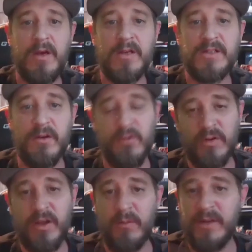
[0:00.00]
So we'll
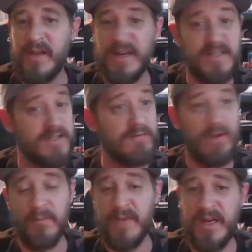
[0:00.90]
tell them to text us
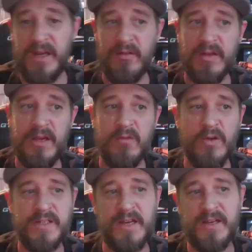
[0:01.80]
immediately. And
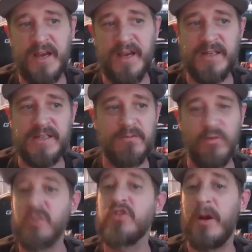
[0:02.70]
once they text,
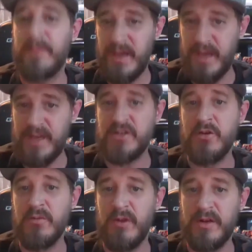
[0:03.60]
we'll drop the age to
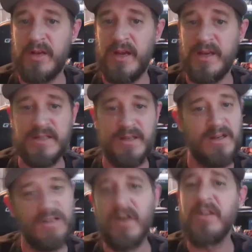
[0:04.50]
them on text. And
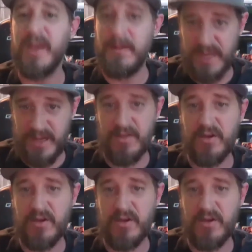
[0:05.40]
it's on them to end the